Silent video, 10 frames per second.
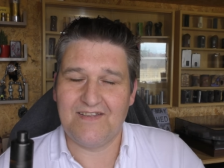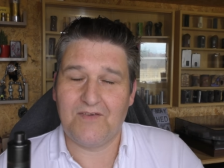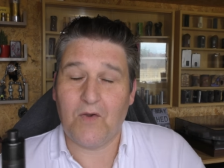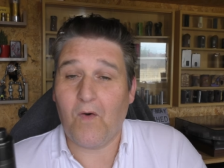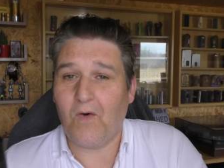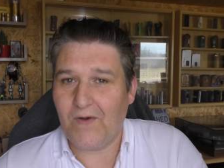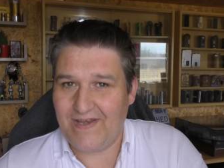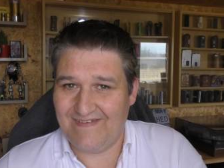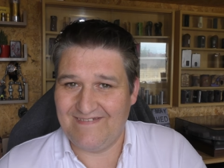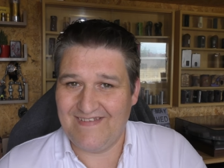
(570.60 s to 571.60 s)

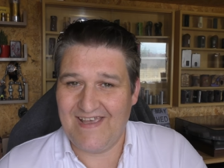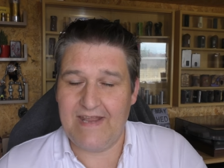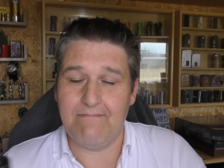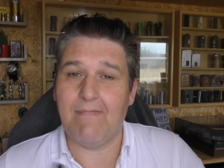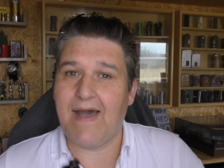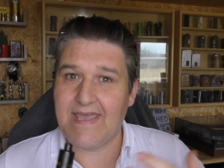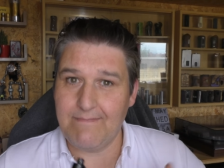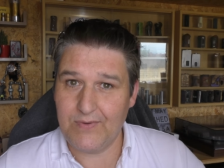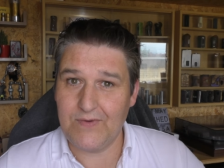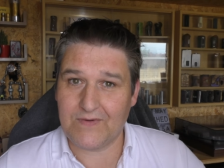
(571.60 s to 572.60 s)
con in my
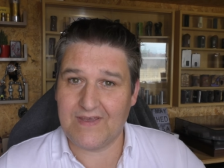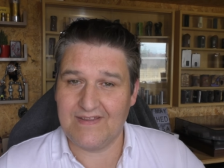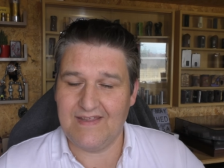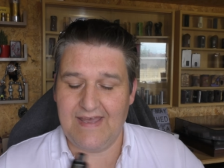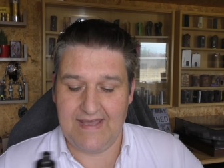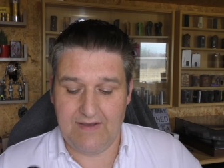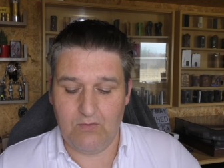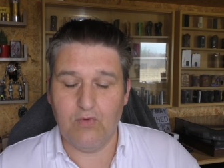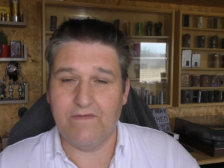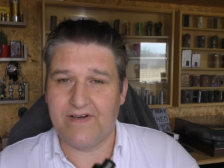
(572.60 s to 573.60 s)
book
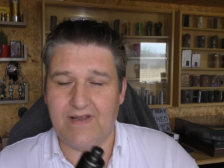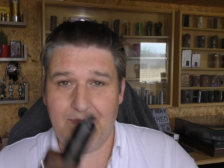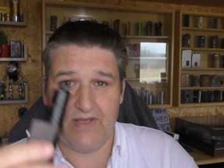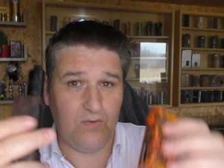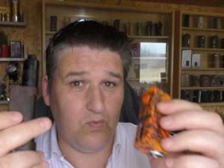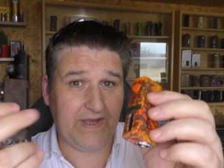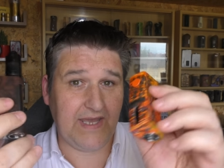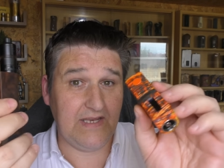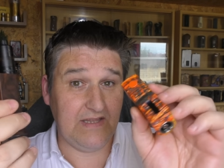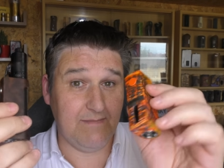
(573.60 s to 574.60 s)
over about the
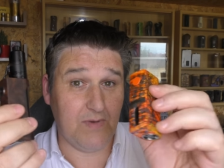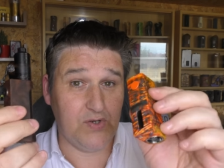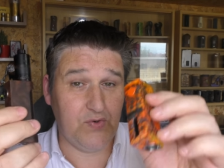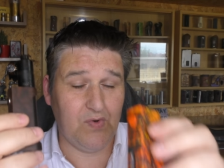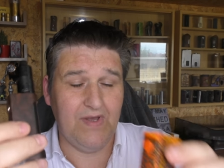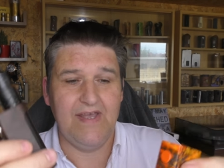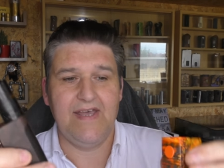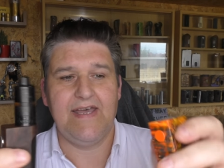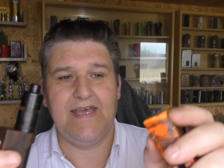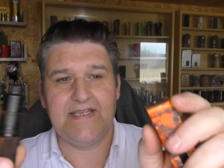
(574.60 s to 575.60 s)
Wicket and the mono
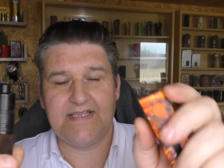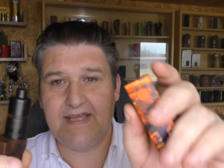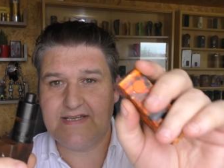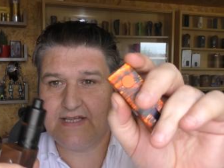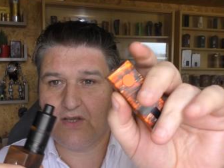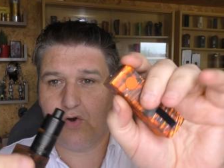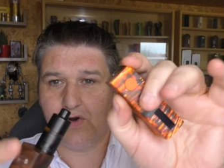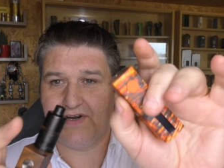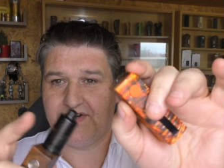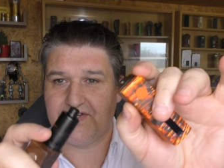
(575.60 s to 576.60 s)
is the
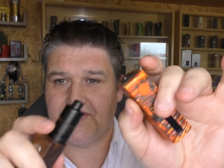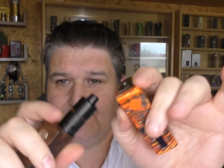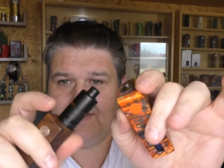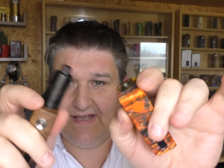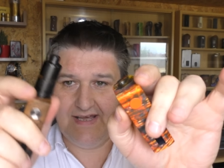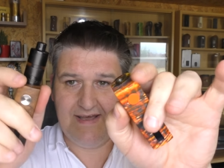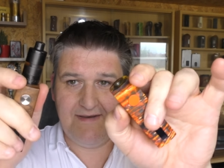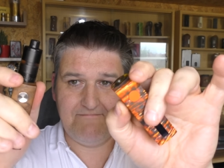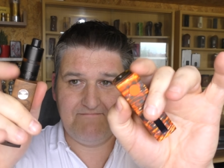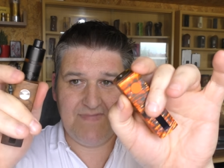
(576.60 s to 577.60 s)
corners.
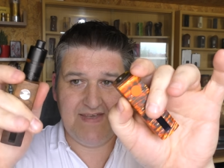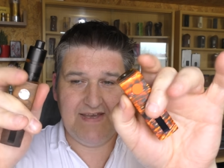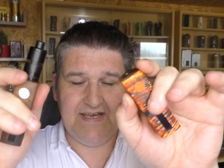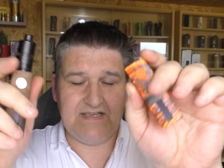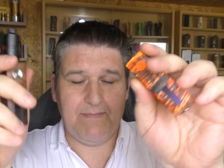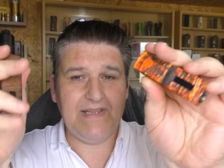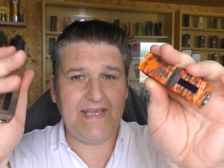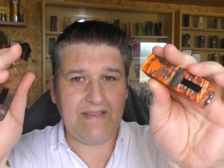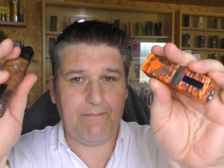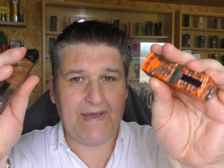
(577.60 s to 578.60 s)
It's a bit
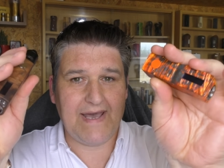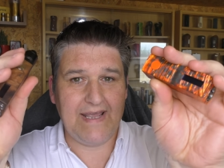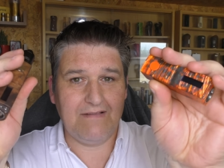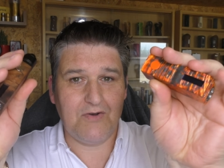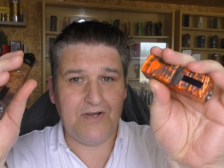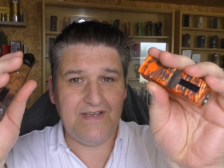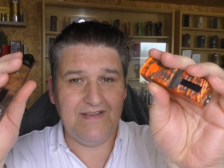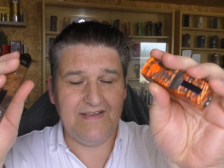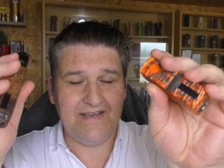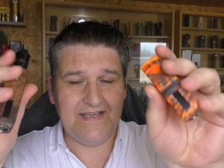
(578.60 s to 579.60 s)
like the pylon.
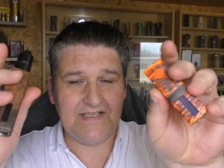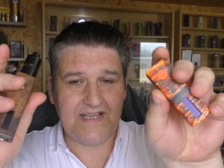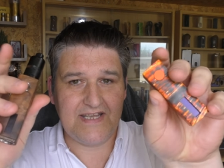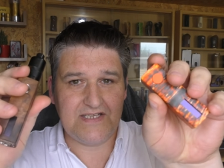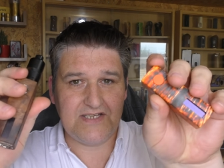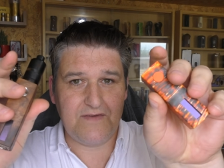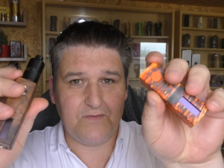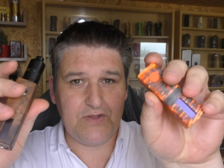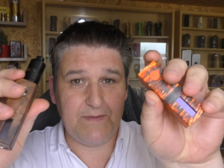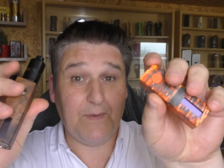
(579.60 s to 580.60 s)
It's you've
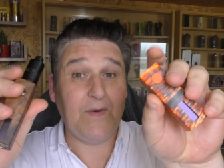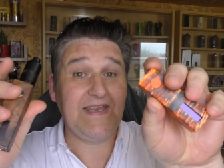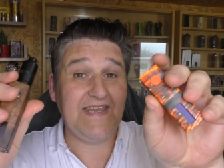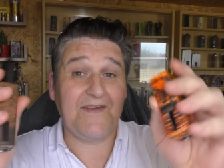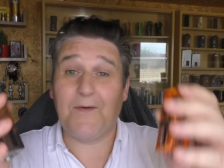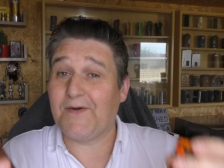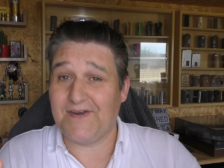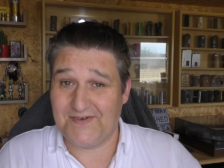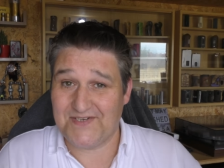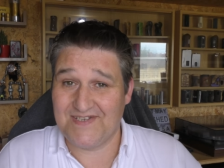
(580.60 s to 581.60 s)
got the pointy
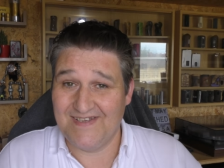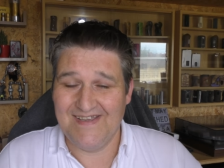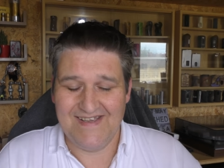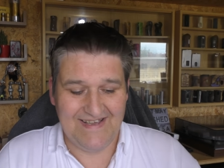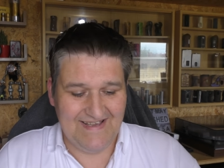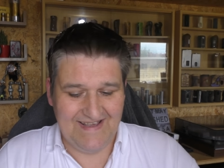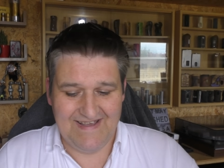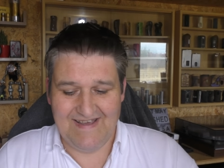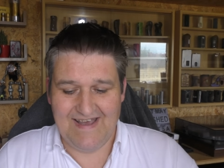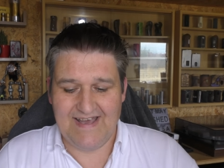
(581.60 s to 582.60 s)
corners,
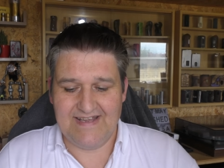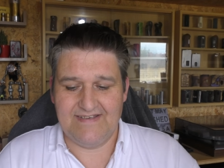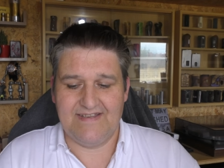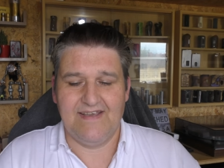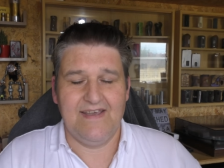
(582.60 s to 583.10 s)
and